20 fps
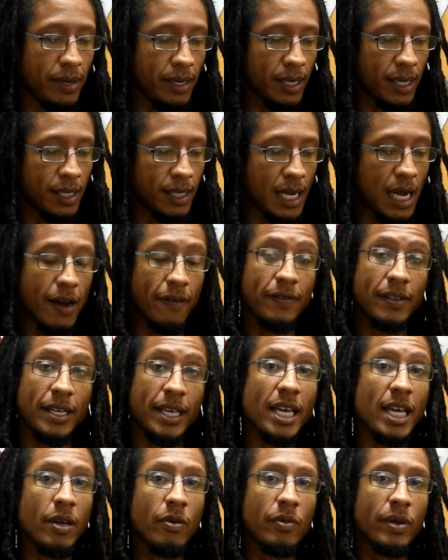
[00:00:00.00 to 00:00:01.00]
because after
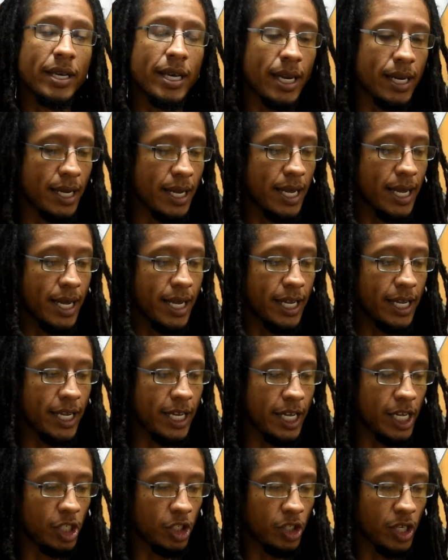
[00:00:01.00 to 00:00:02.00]
A we get
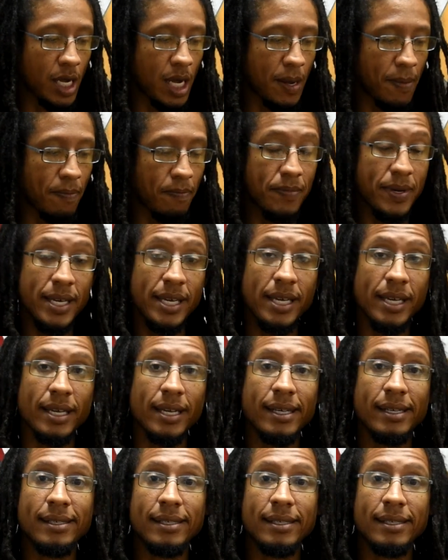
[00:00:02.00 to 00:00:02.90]
A sharp, B,